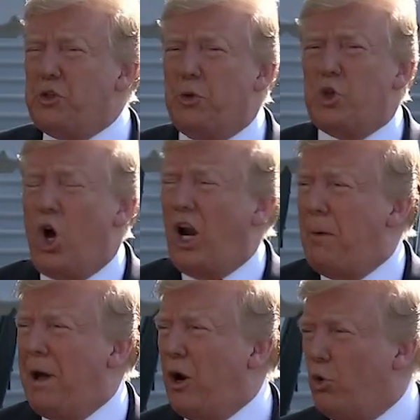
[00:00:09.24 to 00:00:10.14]
This was
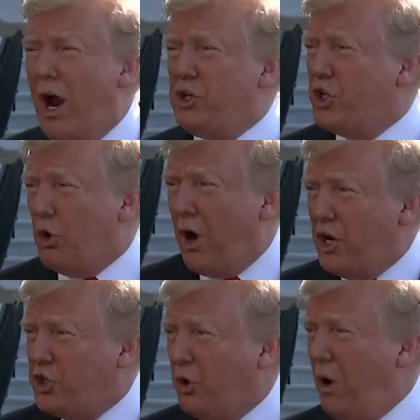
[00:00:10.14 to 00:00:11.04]
all about Russia,
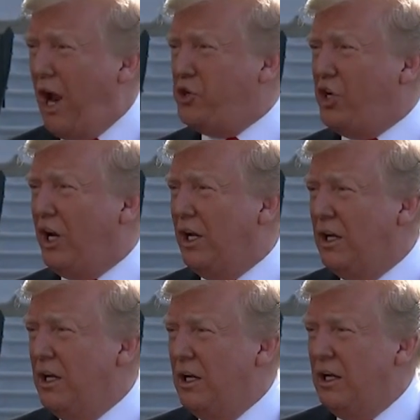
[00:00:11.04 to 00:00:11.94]
Russia, Russia.
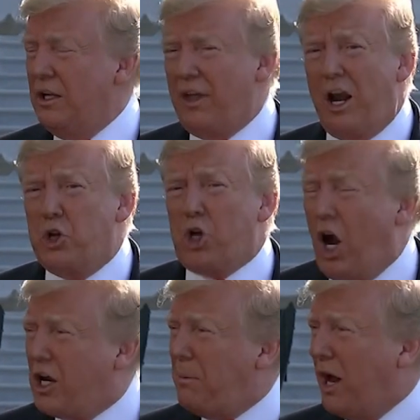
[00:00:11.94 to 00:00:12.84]
They don't
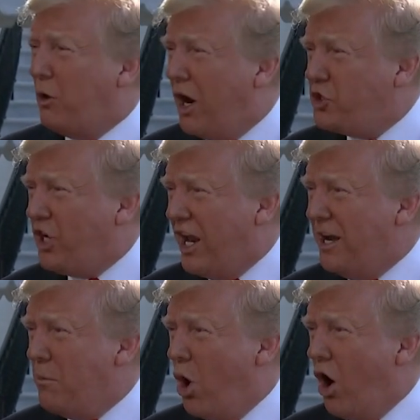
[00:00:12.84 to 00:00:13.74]
talk about Russia
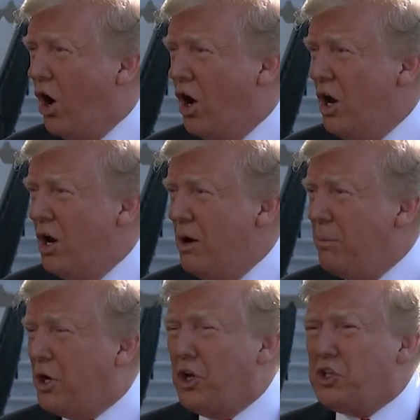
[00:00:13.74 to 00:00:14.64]
anymore
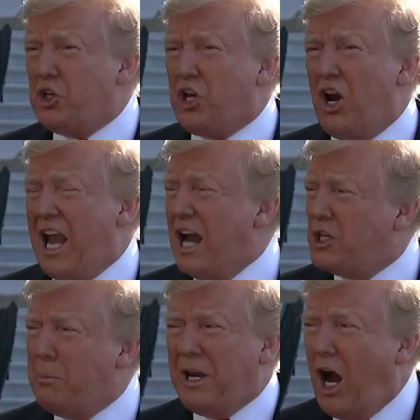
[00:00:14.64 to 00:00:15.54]
because it turned
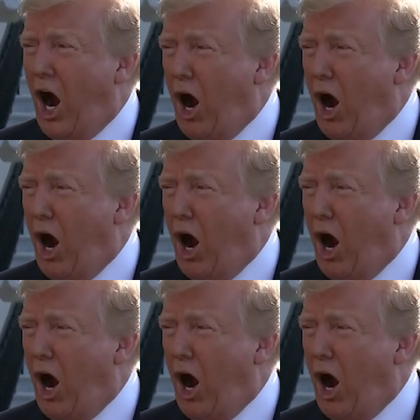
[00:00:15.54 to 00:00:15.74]
out to be a